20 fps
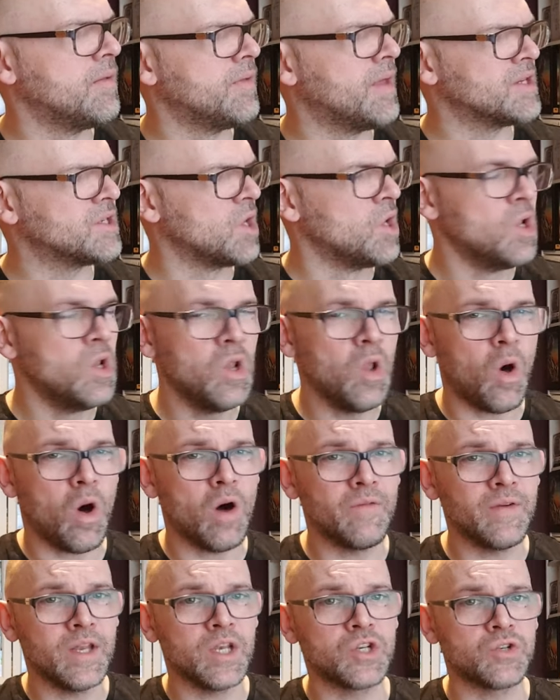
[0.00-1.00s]
there's a lot
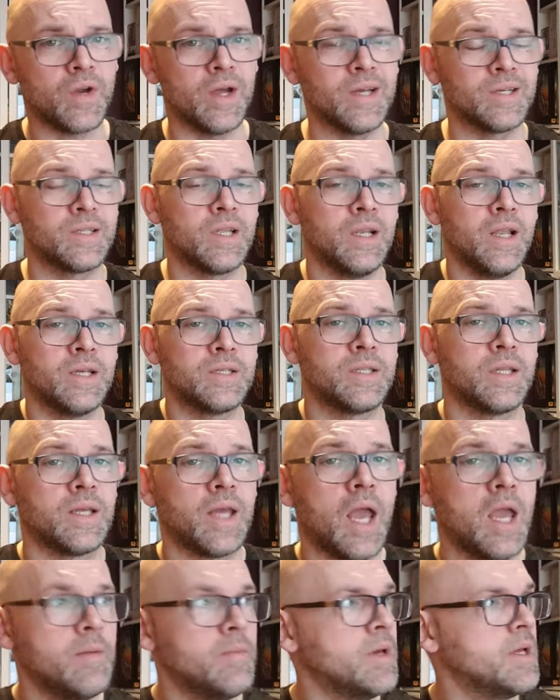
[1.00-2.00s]
of interest unless the
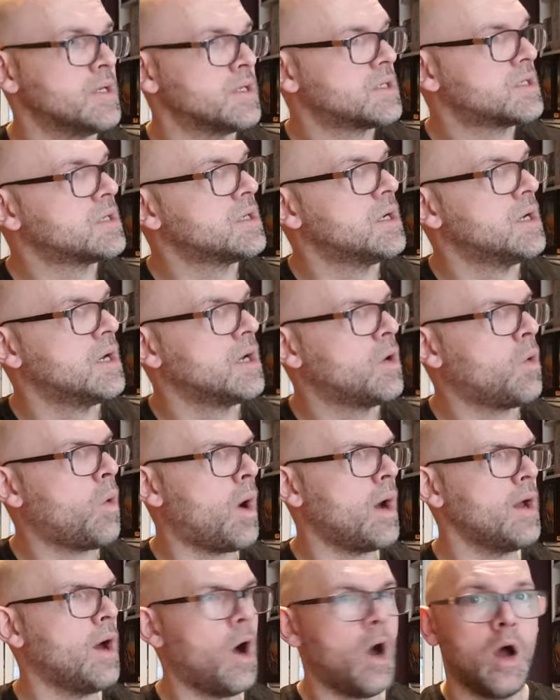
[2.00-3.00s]
game is
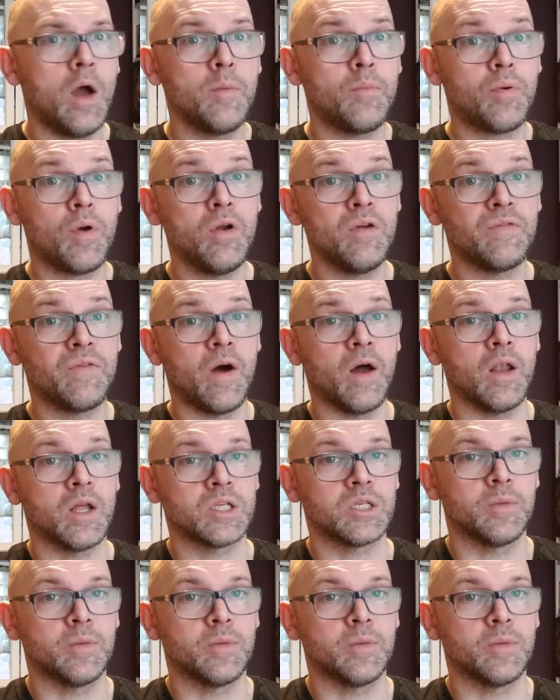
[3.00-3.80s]
quite high profile, I